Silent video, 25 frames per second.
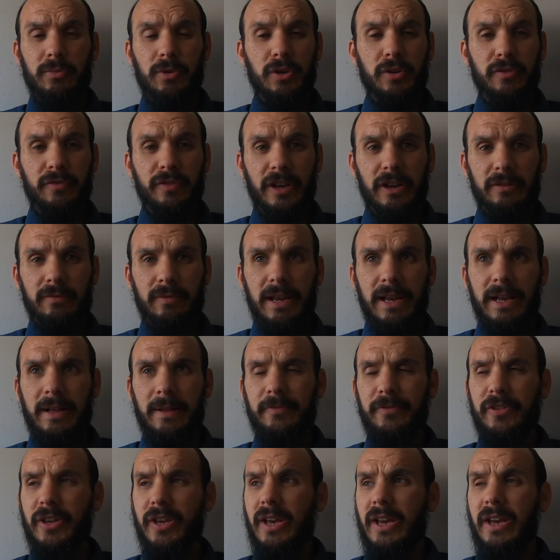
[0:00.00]
moving
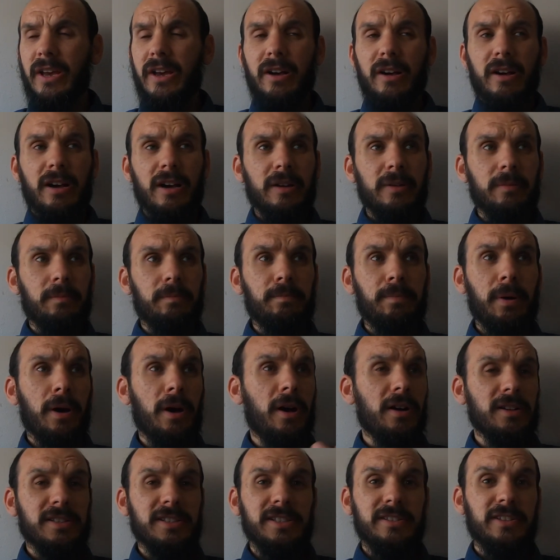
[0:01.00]
around. I
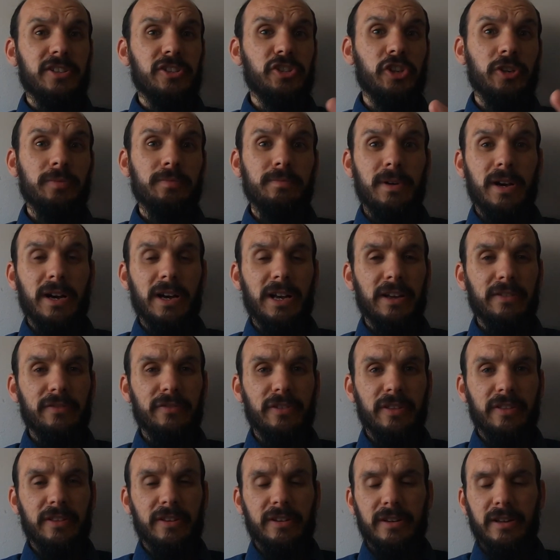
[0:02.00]
parked in the supermarket
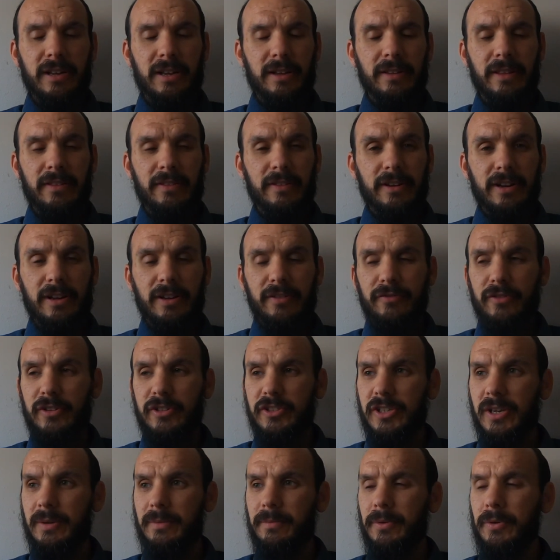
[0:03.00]
for the other night, for
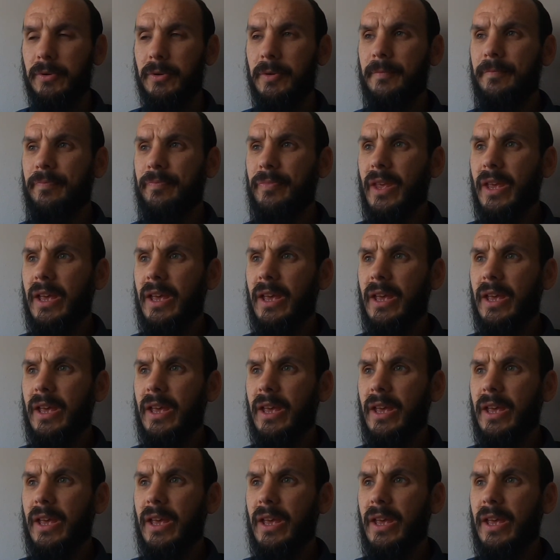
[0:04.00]
example,